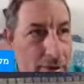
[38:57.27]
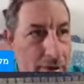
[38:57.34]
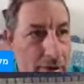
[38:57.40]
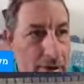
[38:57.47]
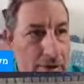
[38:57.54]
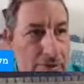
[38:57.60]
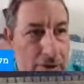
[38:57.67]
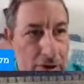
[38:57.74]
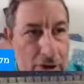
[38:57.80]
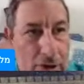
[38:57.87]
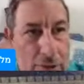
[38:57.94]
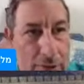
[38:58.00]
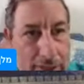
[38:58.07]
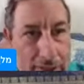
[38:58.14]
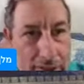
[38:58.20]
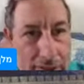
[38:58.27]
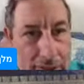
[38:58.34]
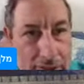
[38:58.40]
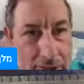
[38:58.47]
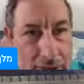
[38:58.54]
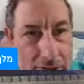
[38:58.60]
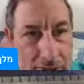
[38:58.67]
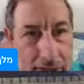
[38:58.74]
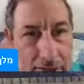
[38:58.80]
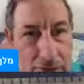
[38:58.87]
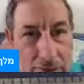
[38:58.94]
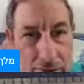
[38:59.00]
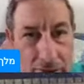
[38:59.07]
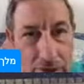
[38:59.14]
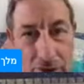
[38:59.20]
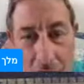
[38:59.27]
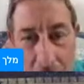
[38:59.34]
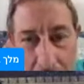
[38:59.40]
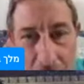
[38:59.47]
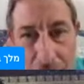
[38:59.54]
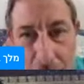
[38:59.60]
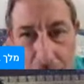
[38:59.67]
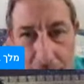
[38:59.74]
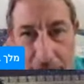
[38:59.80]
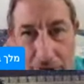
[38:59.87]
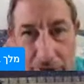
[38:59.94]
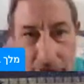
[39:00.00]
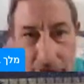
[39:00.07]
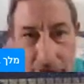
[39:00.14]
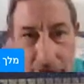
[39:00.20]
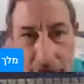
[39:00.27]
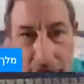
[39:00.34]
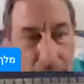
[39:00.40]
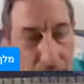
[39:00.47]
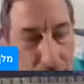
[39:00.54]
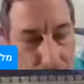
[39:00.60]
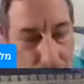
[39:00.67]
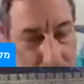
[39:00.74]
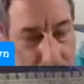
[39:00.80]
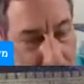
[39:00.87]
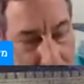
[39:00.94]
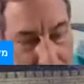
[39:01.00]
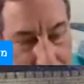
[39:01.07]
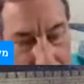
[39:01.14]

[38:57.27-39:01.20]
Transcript: Okay, so the entire 40-year interval is really not mentioned.